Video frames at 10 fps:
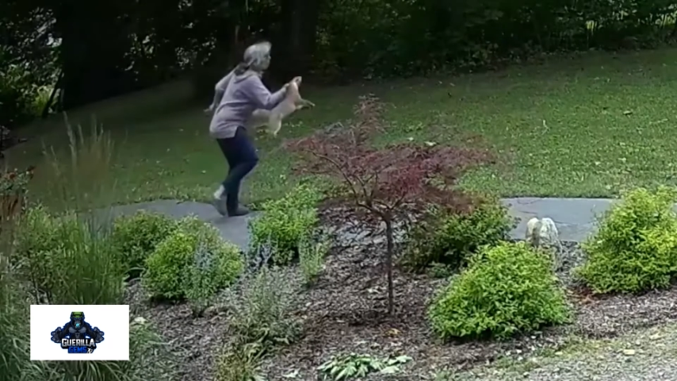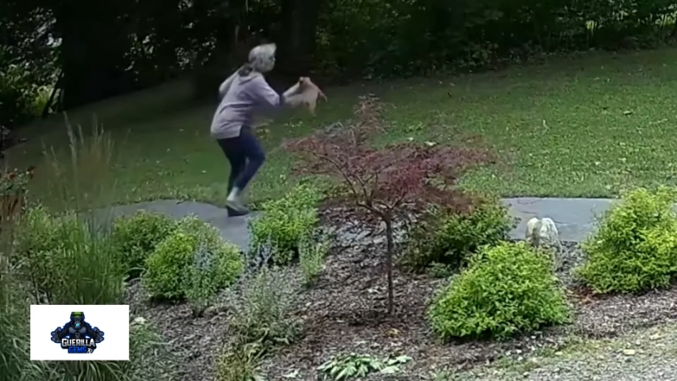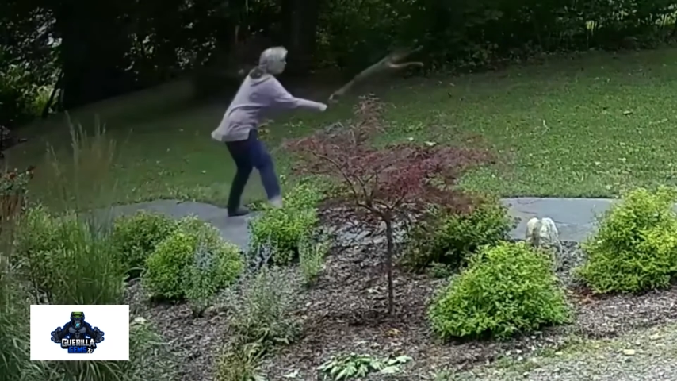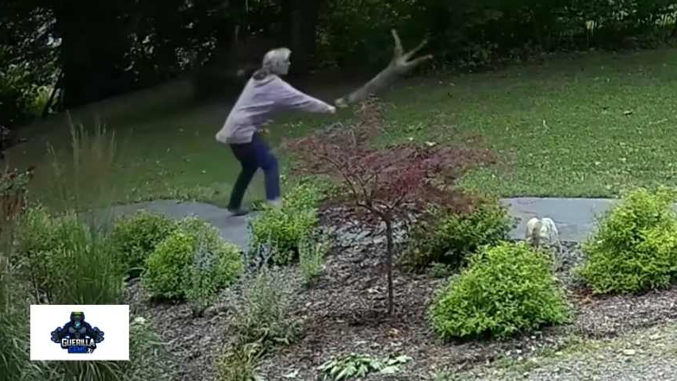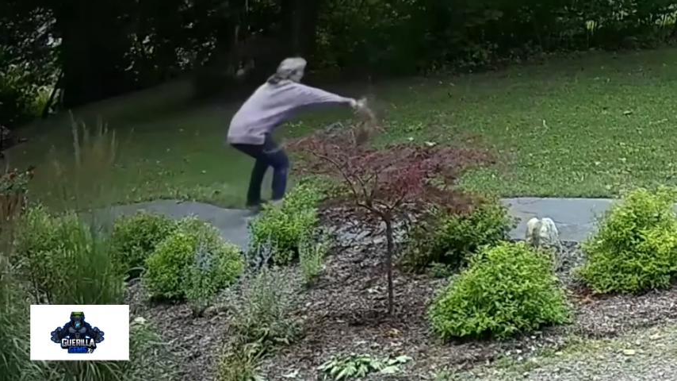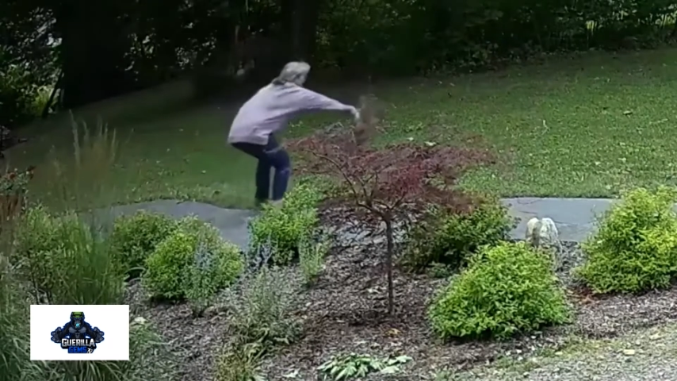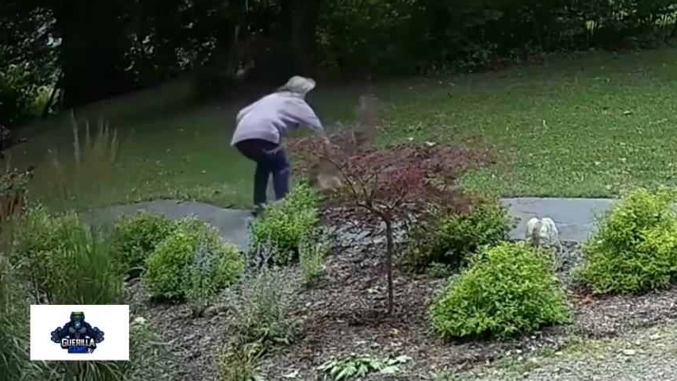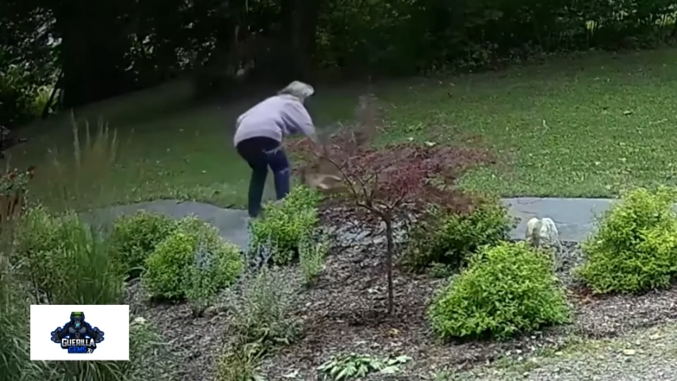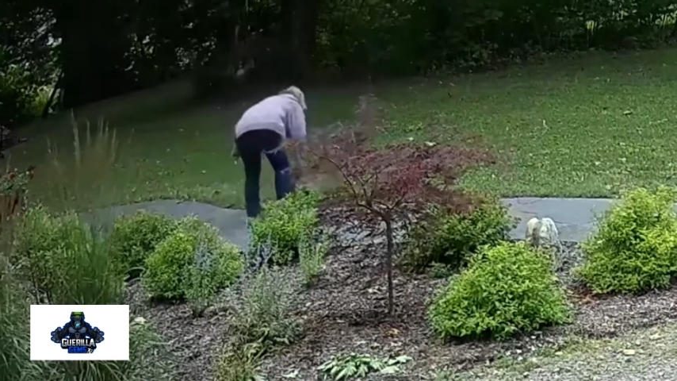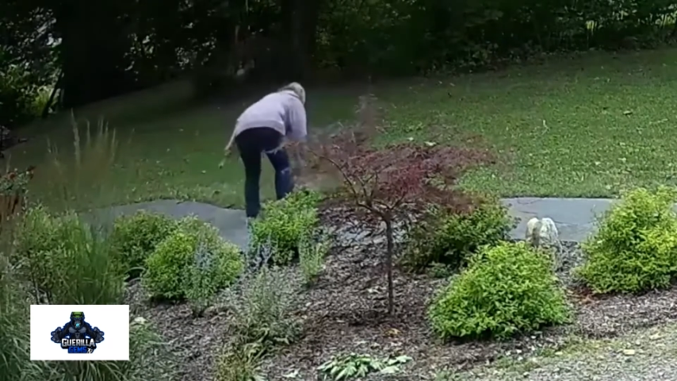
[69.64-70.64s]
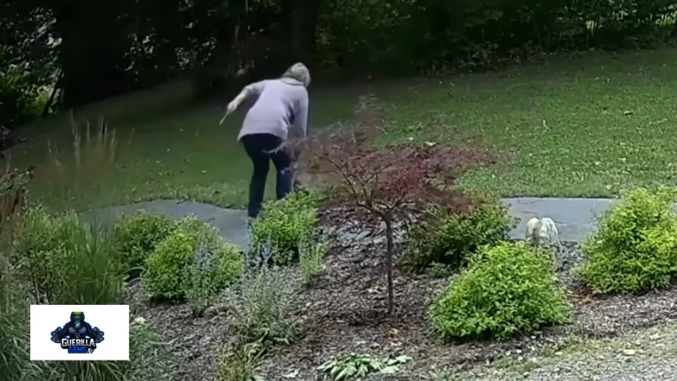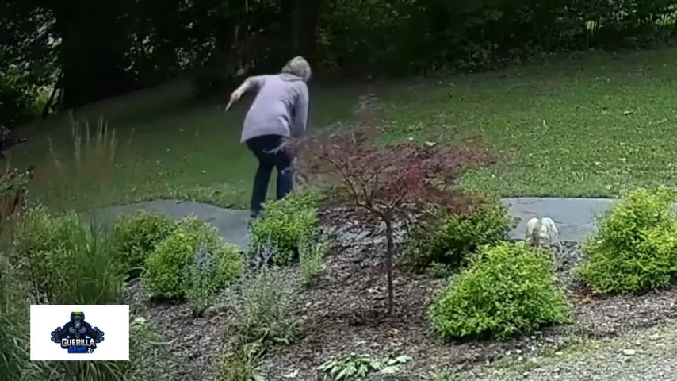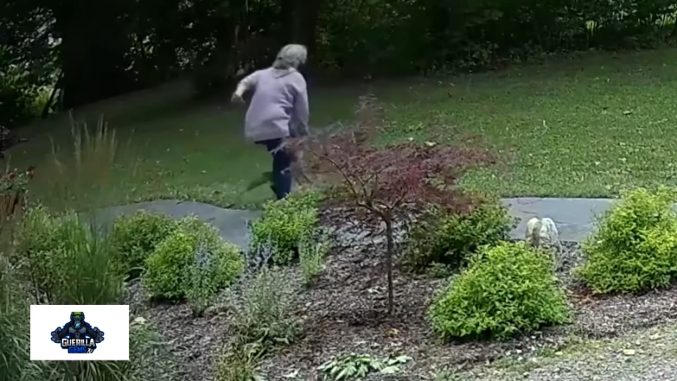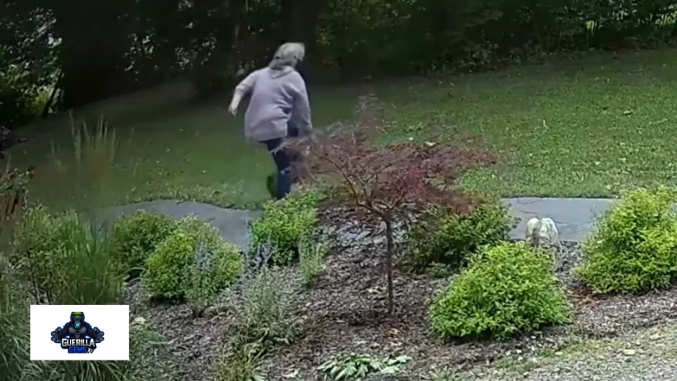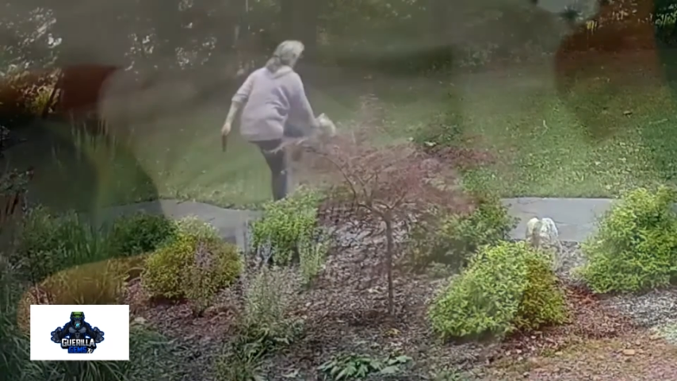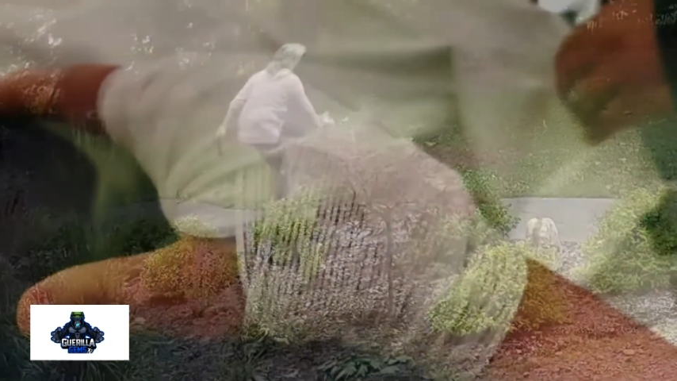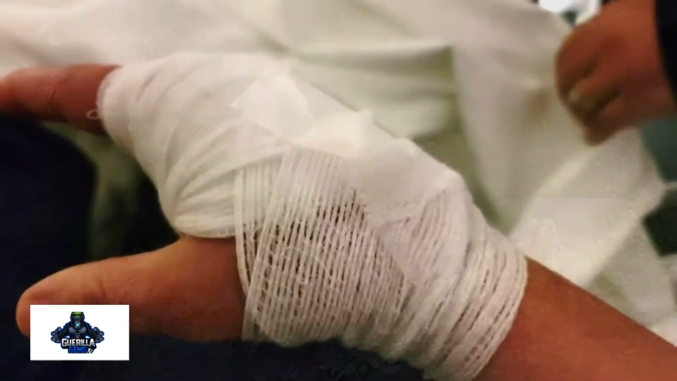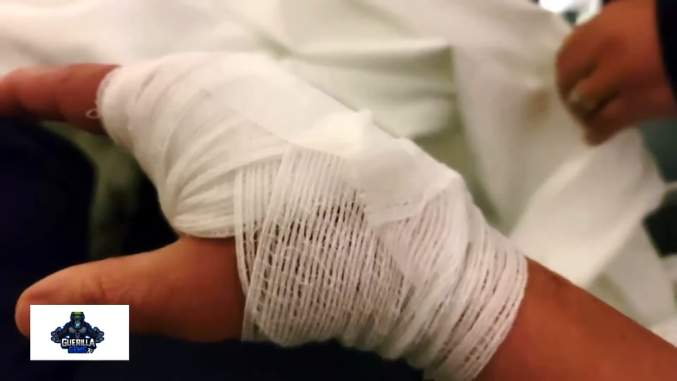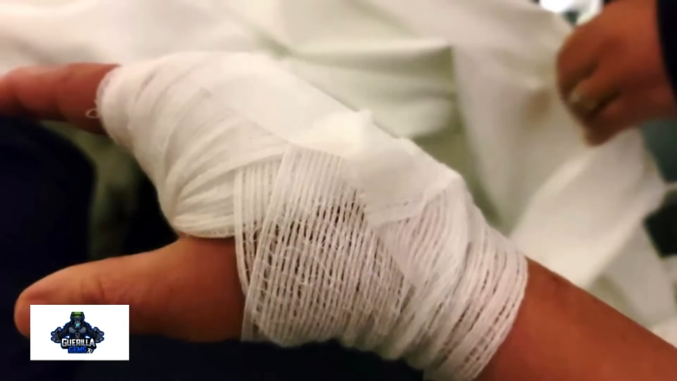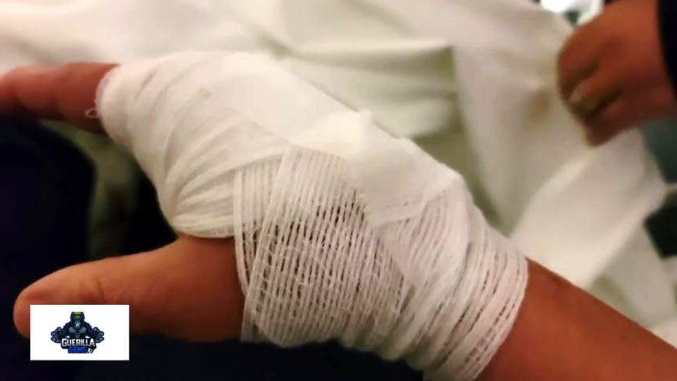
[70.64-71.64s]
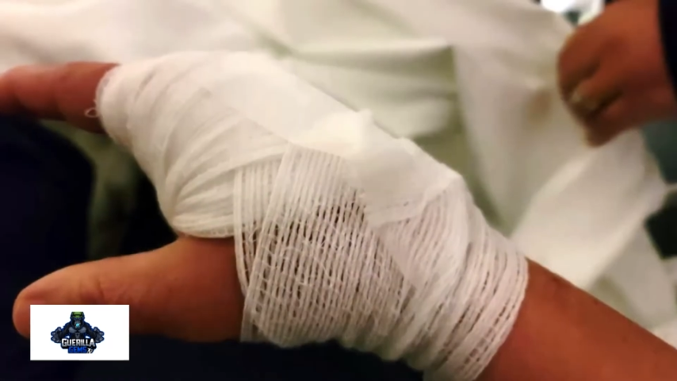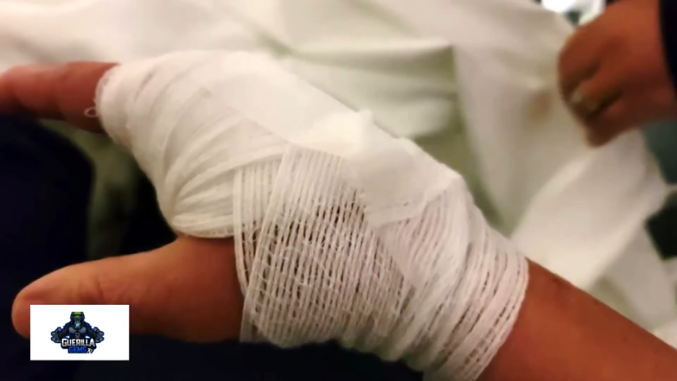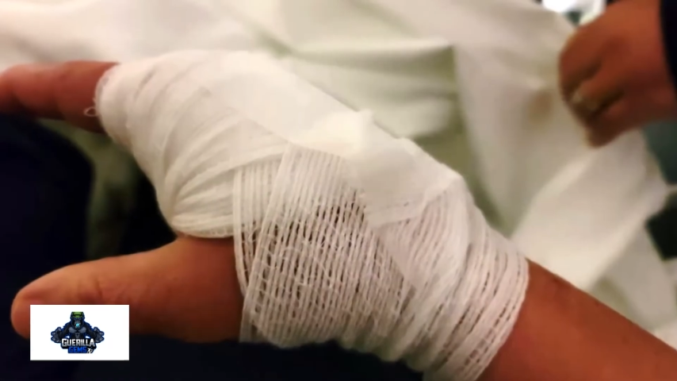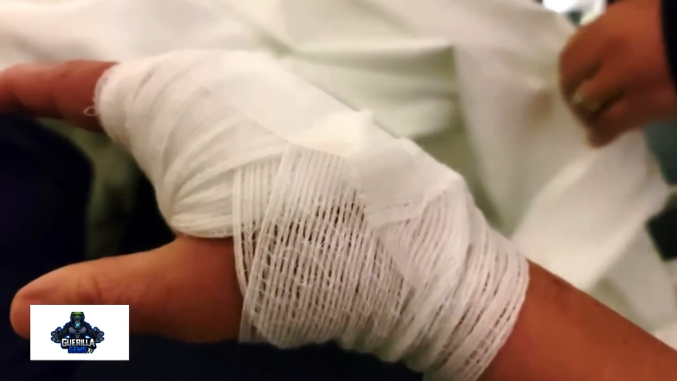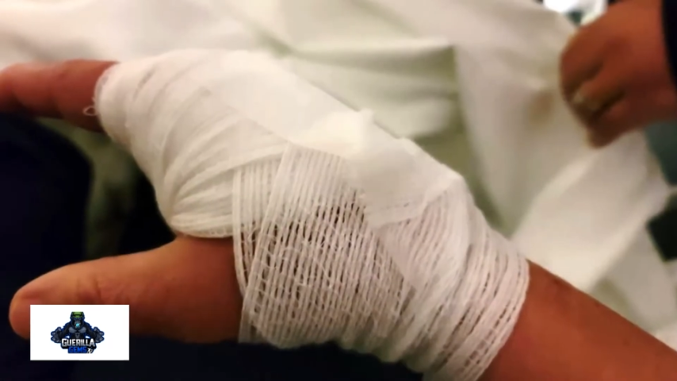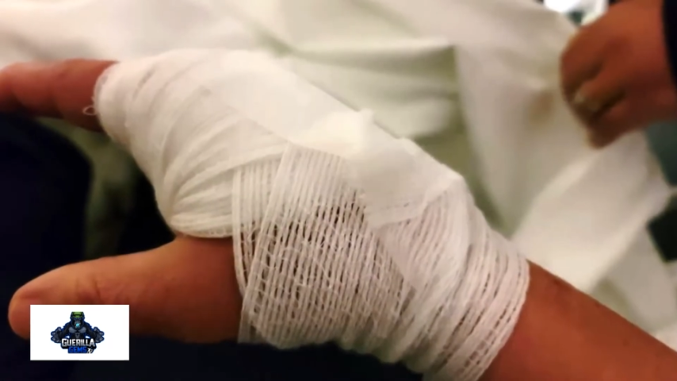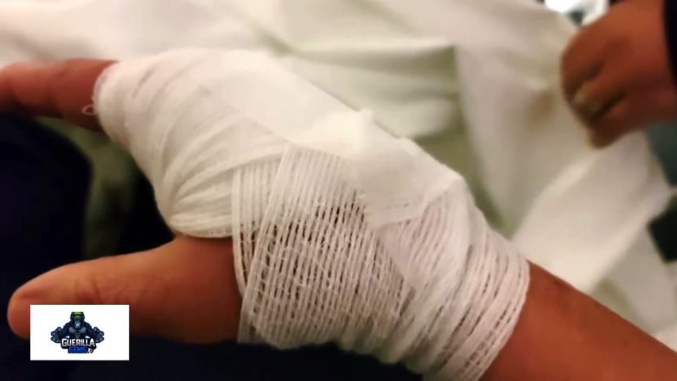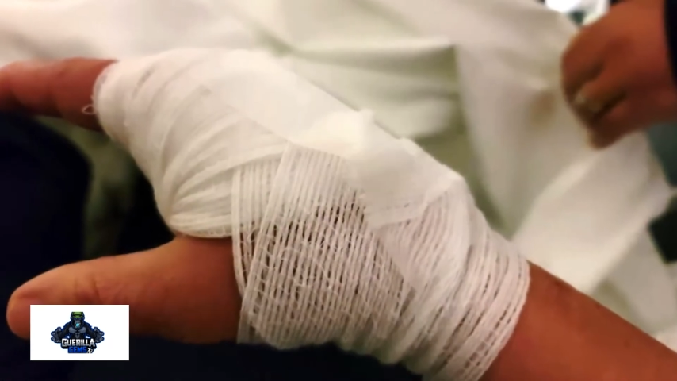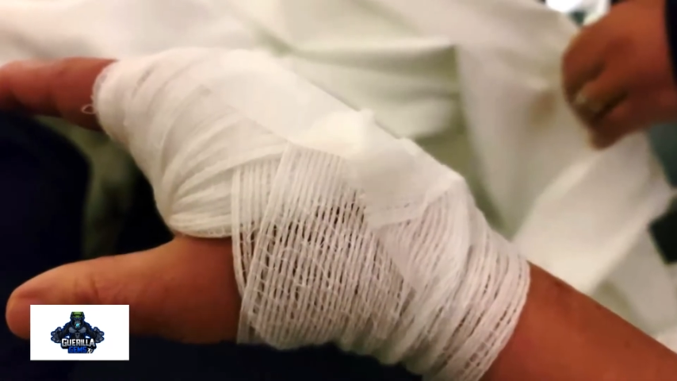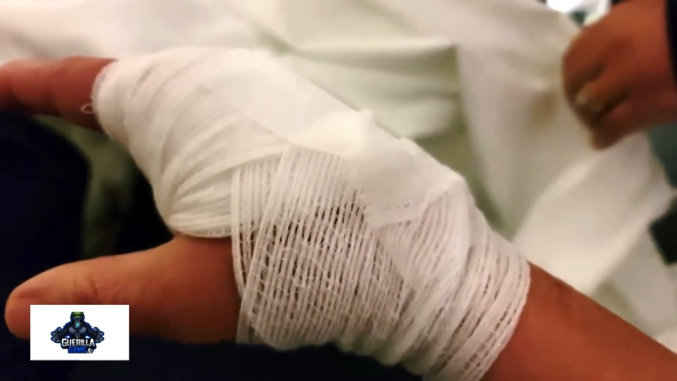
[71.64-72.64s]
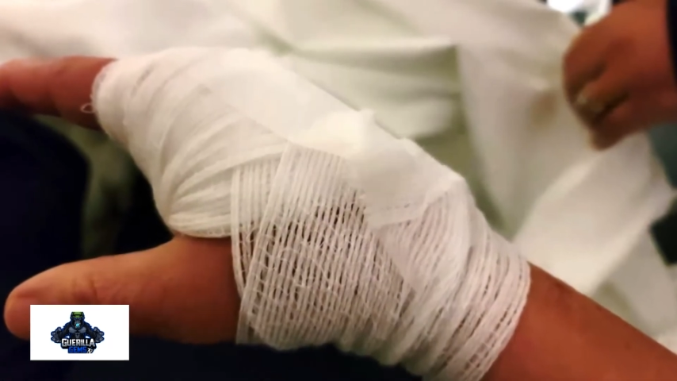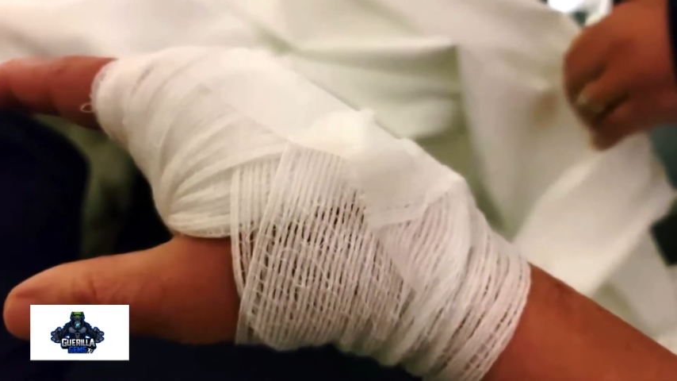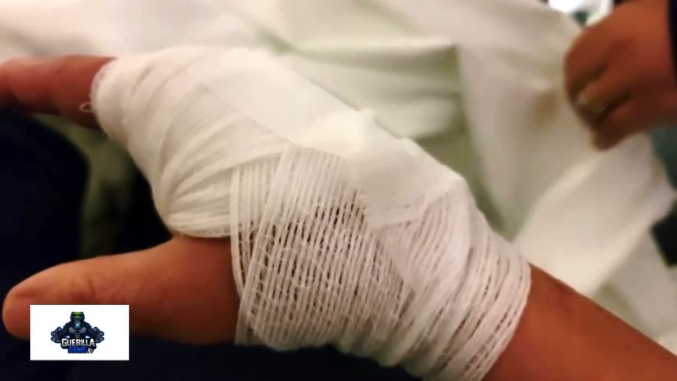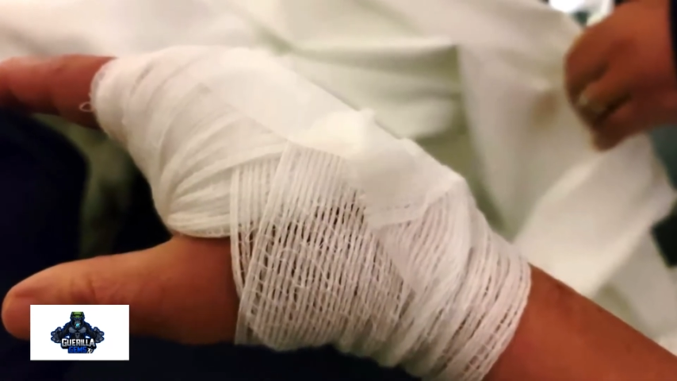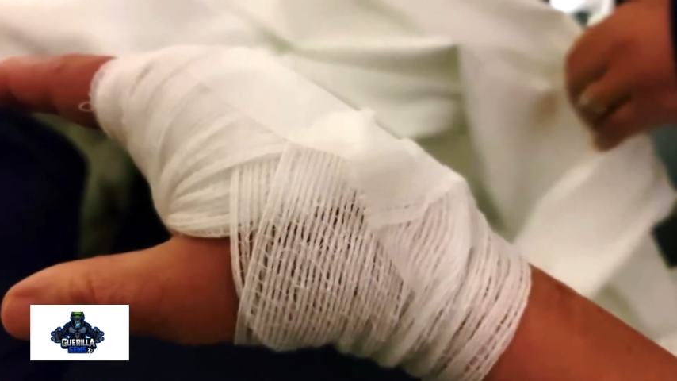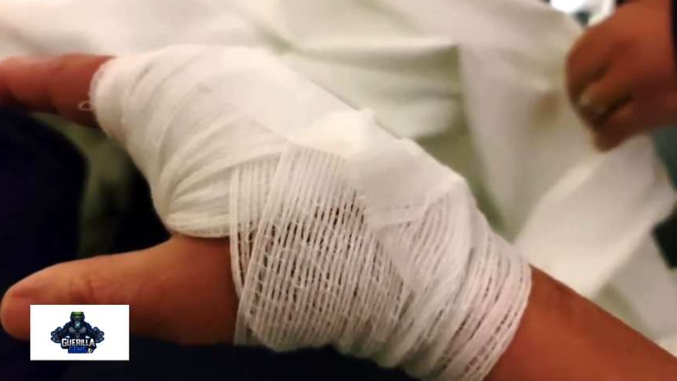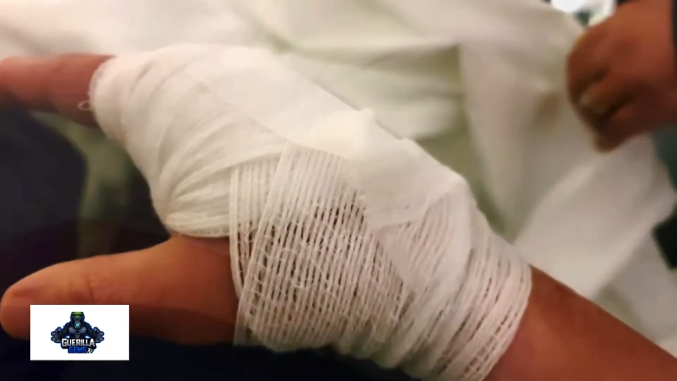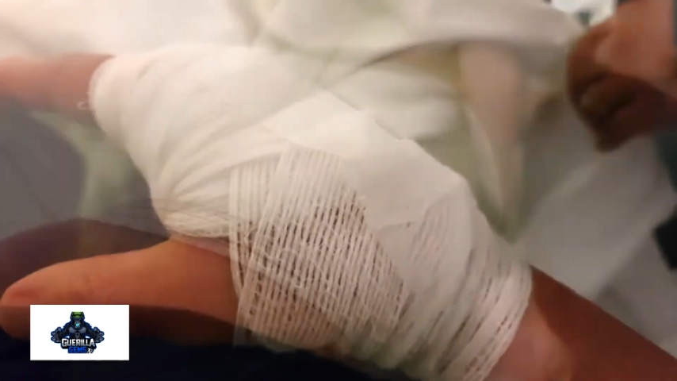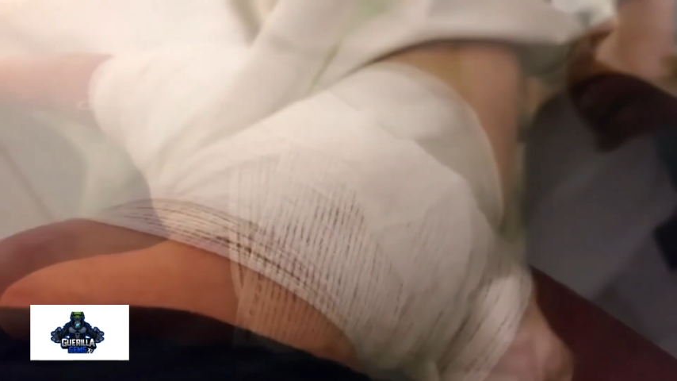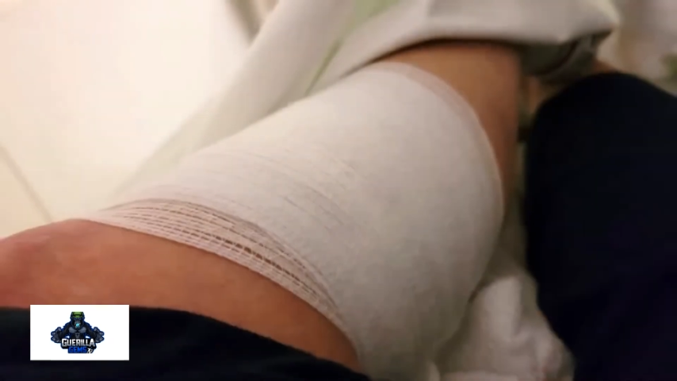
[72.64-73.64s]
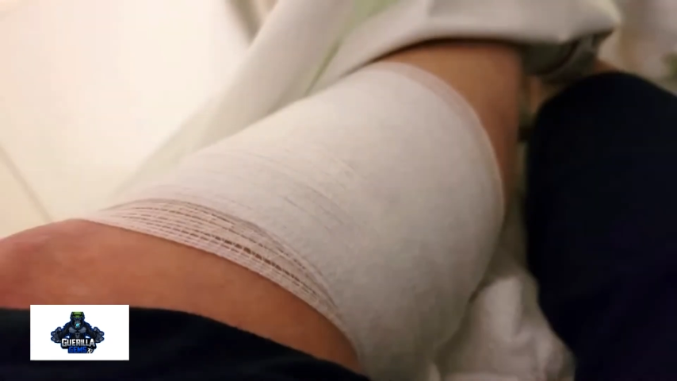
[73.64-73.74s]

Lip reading: [unreadable: no face in view]